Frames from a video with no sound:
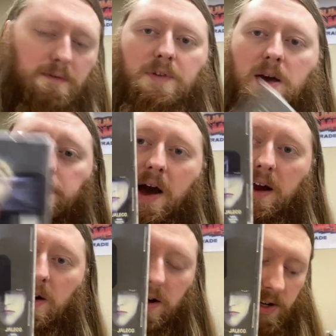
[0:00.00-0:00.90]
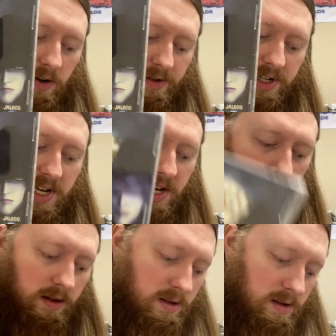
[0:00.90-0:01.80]
Vampire Hunter
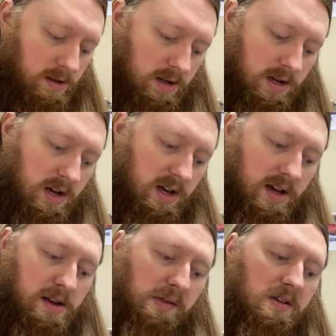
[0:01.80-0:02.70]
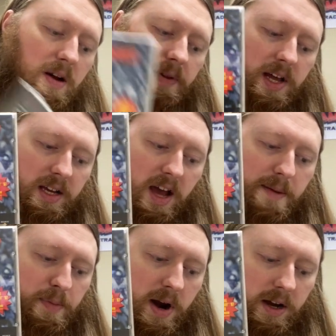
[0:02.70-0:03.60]
D, NCAA
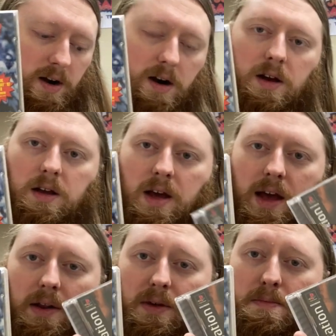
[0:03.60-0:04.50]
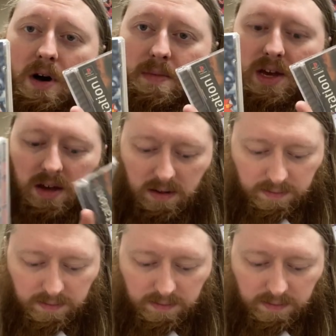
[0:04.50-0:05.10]
Game Breaker, and The Mummy.